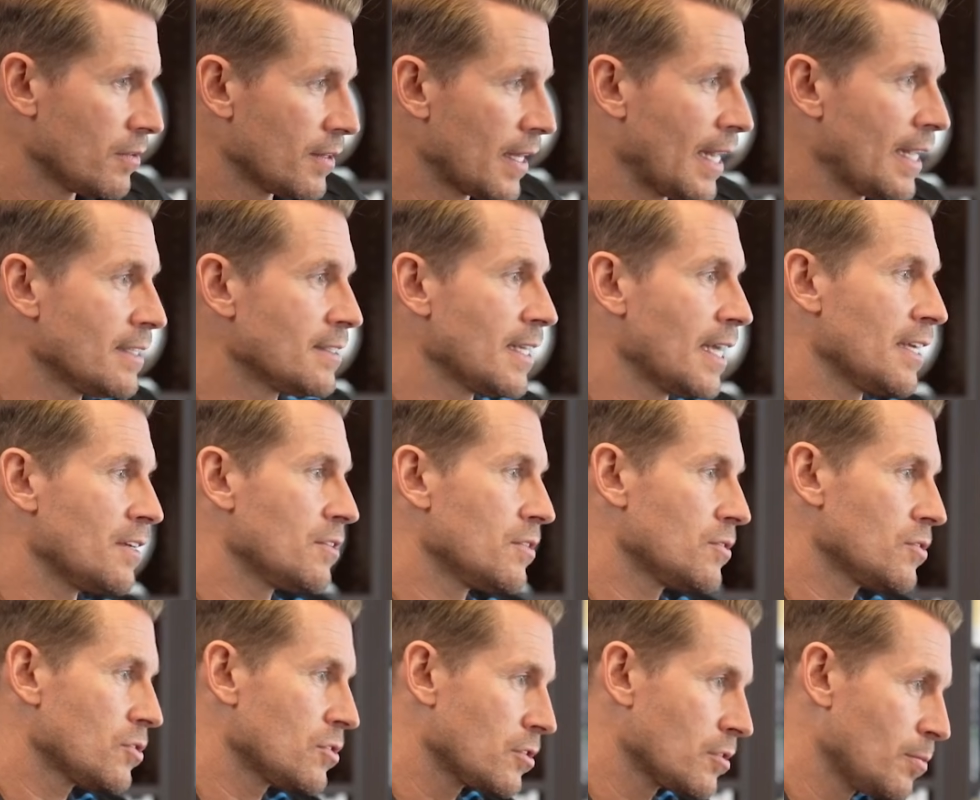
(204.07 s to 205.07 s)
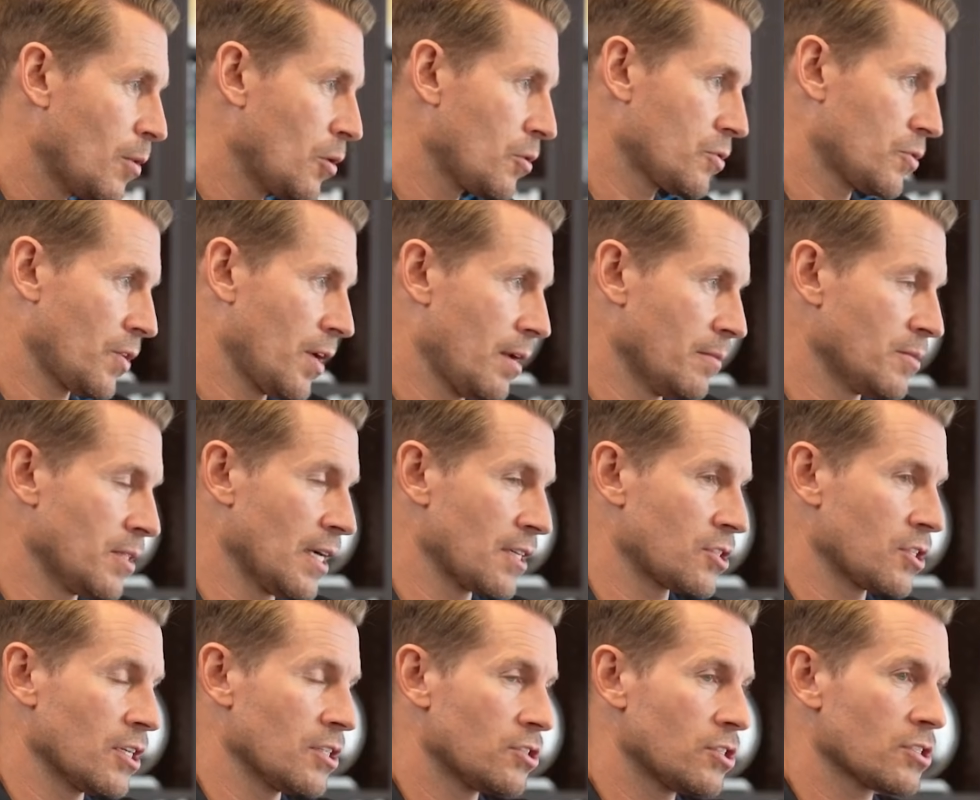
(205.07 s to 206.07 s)
That is a smokescreen
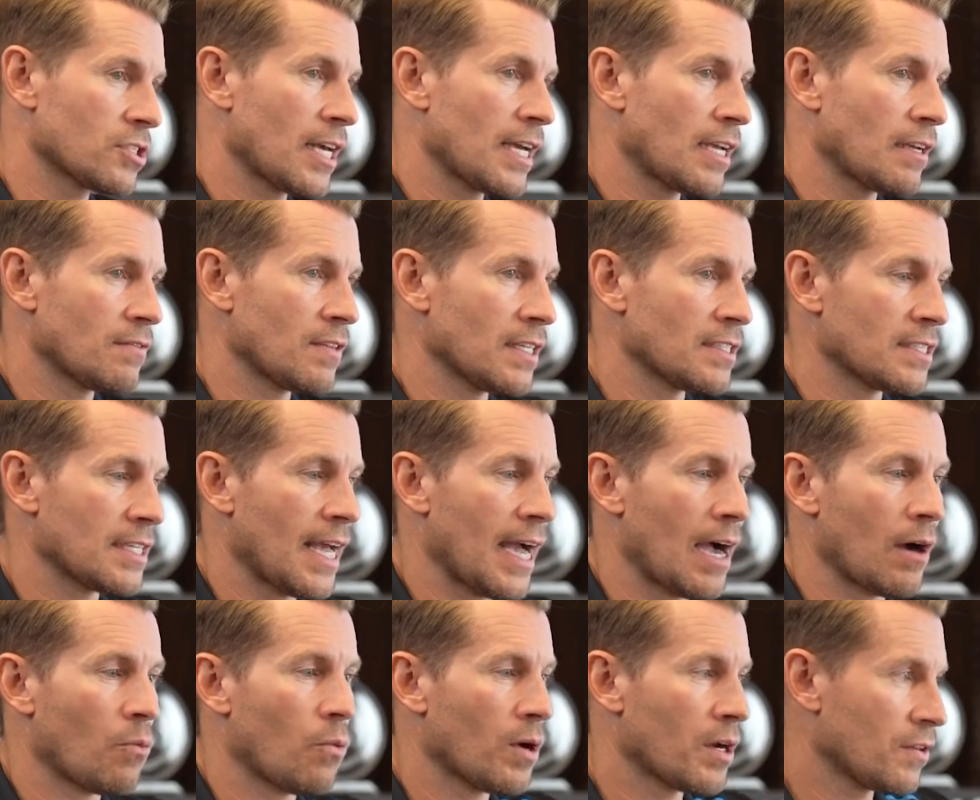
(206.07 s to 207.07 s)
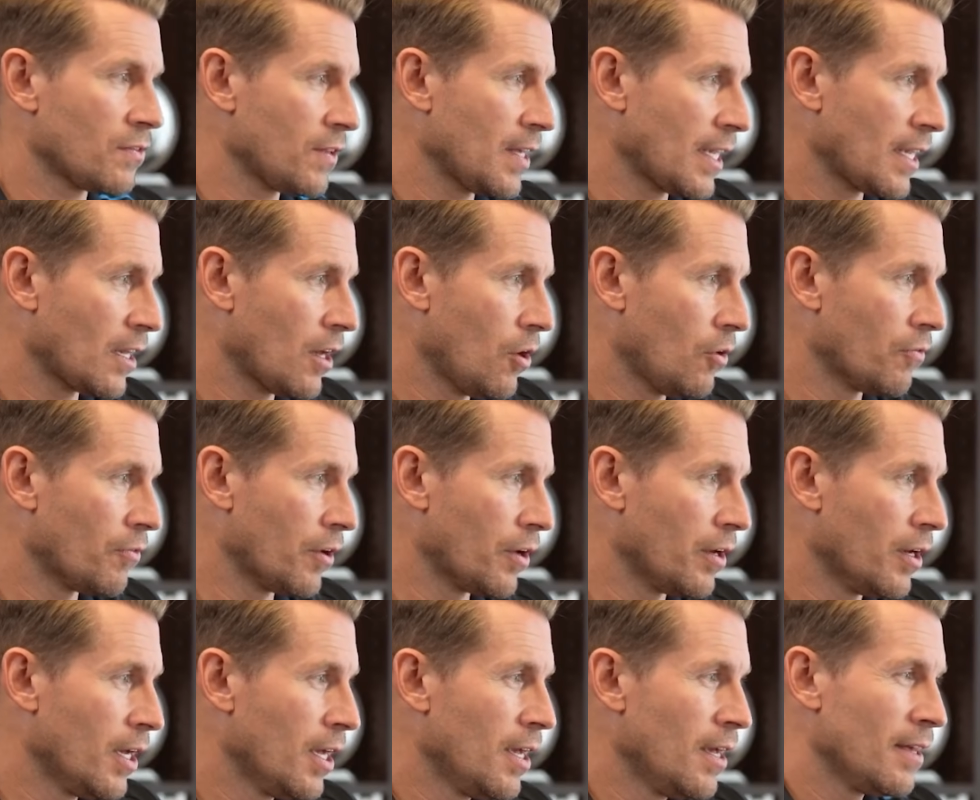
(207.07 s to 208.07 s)
objection. It's just like if they say, I want to think it over.